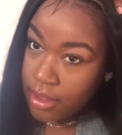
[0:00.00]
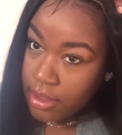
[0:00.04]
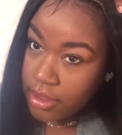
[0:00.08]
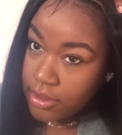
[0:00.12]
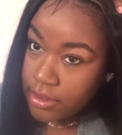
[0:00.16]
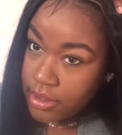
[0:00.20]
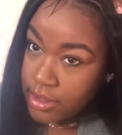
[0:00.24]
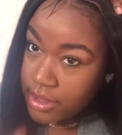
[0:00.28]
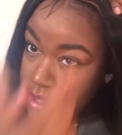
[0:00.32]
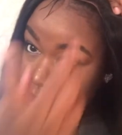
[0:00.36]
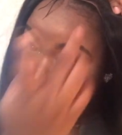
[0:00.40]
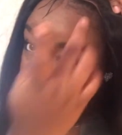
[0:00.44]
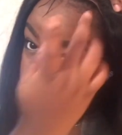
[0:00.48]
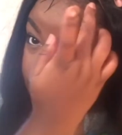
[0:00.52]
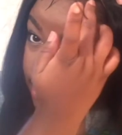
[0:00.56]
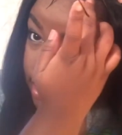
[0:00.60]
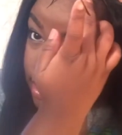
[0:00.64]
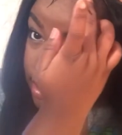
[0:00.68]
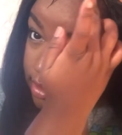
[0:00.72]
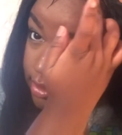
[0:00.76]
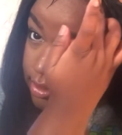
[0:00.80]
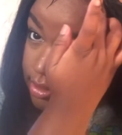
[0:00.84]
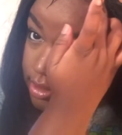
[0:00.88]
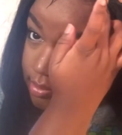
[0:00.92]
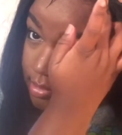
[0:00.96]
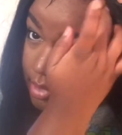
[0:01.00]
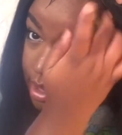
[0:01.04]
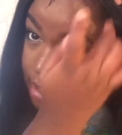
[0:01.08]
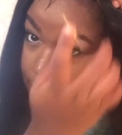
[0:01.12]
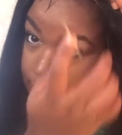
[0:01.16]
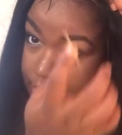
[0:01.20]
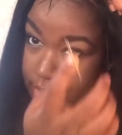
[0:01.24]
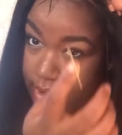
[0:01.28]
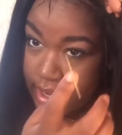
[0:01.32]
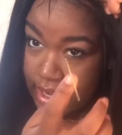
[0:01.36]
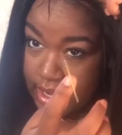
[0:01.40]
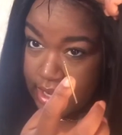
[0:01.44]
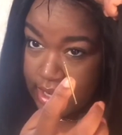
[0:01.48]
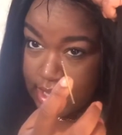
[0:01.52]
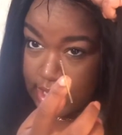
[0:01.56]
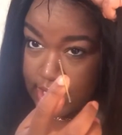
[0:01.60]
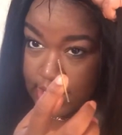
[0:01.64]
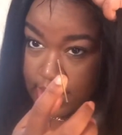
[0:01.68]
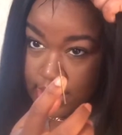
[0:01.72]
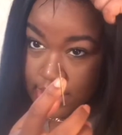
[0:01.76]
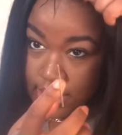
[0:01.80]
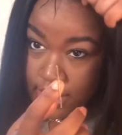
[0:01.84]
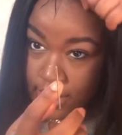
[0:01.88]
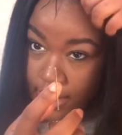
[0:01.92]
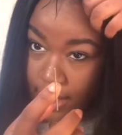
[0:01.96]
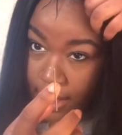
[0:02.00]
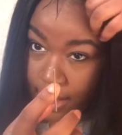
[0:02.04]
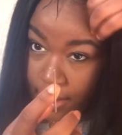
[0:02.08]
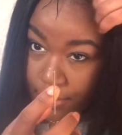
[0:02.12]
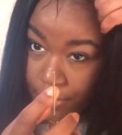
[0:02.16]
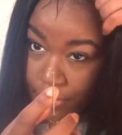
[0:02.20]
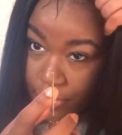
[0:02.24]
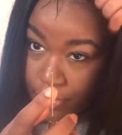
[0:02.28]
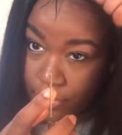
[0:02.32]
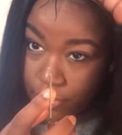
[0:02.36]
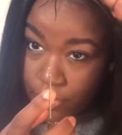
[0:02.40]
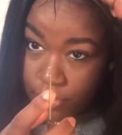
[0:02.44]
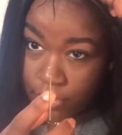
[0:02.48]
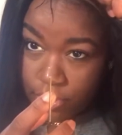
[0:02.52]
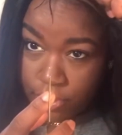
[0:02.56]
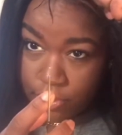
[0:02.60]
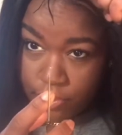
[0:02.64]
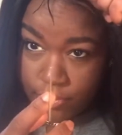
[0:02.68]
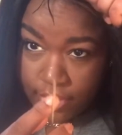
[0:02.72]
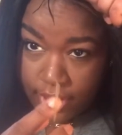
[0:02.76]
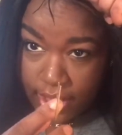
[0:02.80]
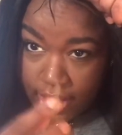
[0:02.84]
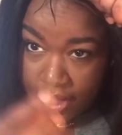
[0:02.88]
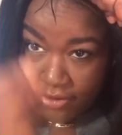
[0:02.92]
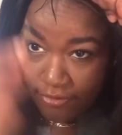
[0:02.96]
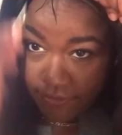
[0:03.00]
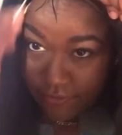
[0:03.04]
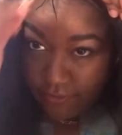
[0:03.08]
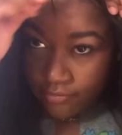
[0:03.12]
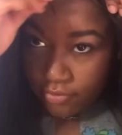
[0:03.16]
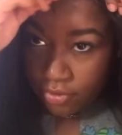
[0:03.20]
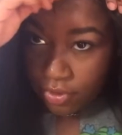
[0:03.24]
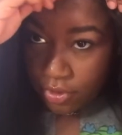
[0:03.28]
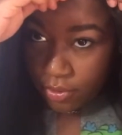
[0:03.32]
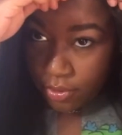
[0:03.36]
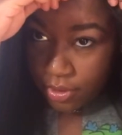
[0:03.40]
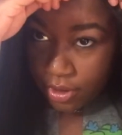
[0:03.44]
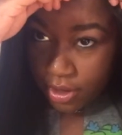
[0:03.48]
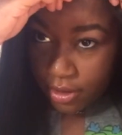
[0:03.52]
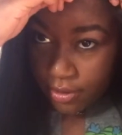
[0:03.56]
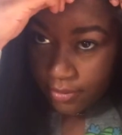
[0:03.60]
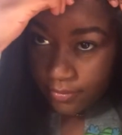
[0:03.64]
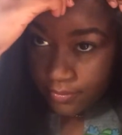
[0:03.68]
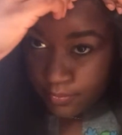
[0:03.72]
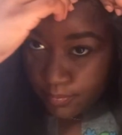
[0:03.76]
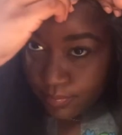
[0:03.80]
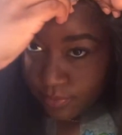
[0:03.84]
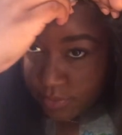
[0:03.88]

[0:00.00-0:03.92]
you see how close my braid is? I pull the wig forward,